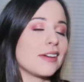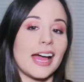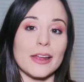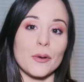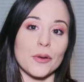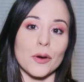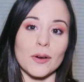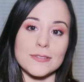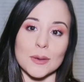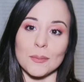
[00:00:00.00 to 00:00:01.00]
I don't know
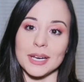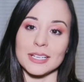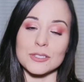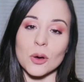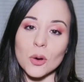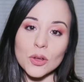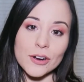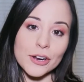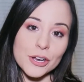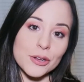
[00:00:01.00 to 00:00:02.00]
if somebody told
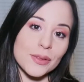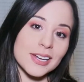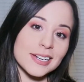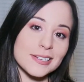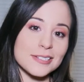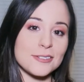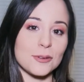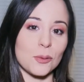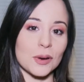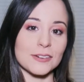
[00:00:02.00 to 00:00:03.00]
her to do this
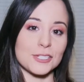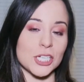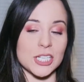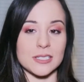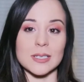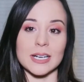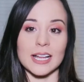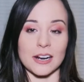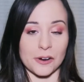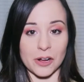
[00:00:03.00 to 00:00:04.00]
or if she just did it
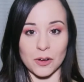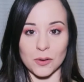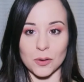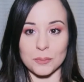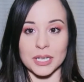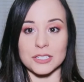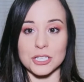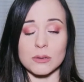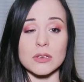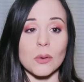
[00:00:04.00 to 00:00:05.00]
on her own, because
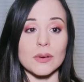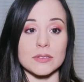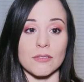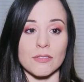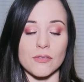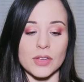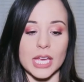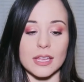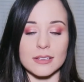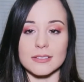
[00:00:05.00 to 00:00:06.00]

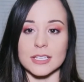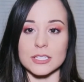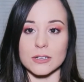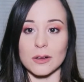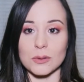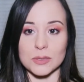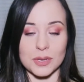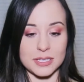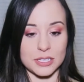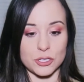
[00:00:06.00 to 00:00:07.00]
this girl was
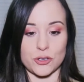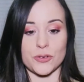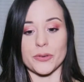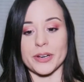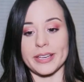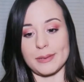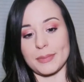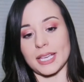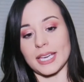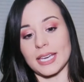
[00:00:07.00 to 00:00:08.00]
always
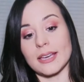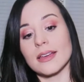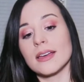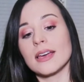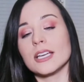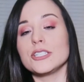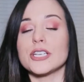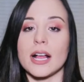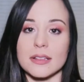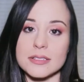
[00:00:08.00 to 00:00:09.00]
extremely
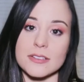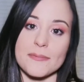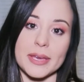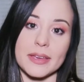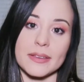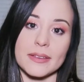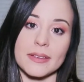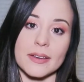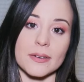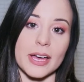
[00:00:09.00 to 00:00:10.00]
jealous of me,
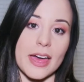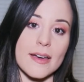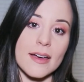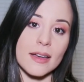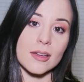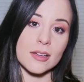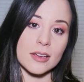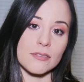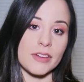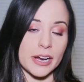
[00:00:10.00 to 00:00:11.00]
okay?
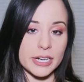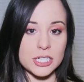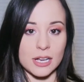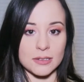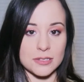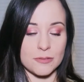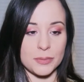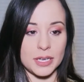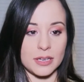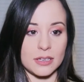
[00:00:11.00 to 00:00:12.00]
Very jealous of
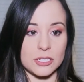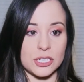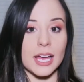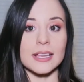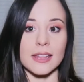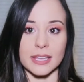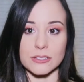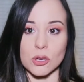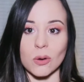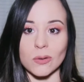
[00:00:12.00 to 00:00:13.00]
me. She had like
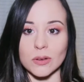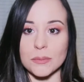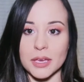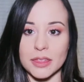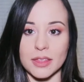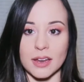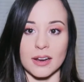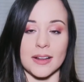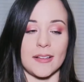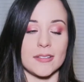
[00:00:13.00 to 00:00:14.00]
told me
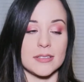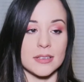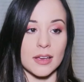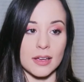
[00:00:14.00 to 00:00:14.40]
things.